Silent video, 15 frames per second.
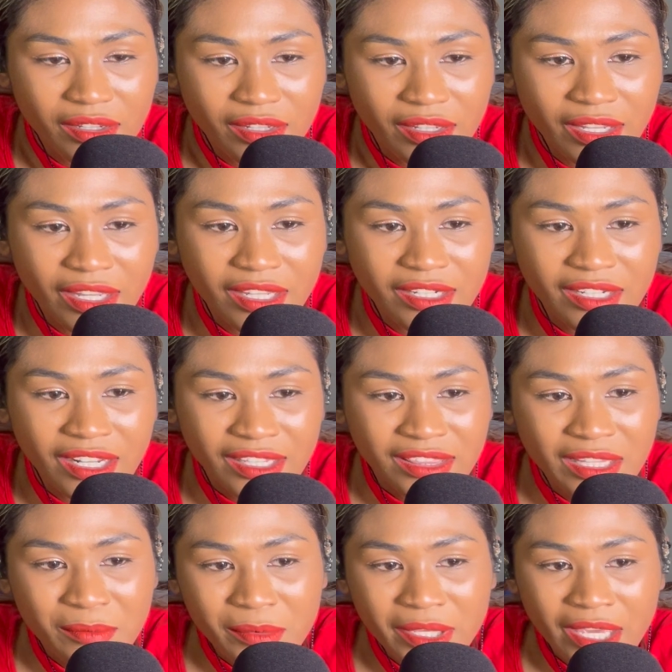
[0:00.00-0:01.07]
and let
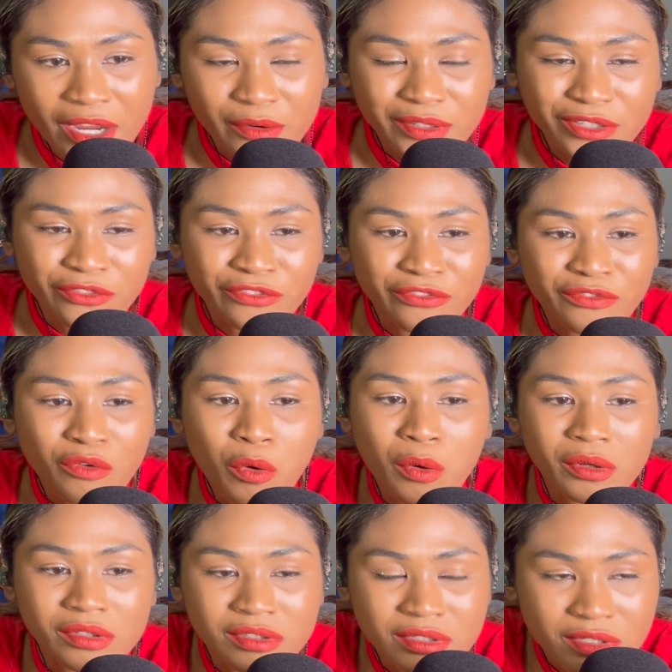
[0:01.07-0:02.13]
them carry the
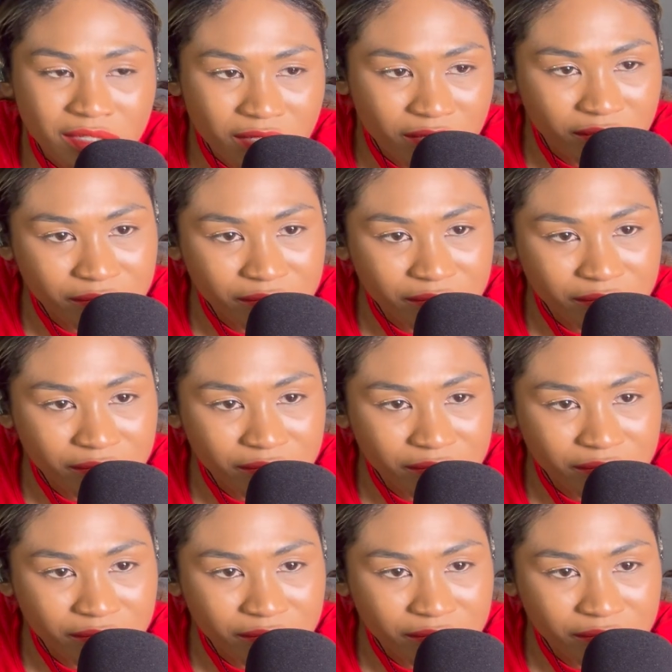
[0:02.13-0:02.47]
fault.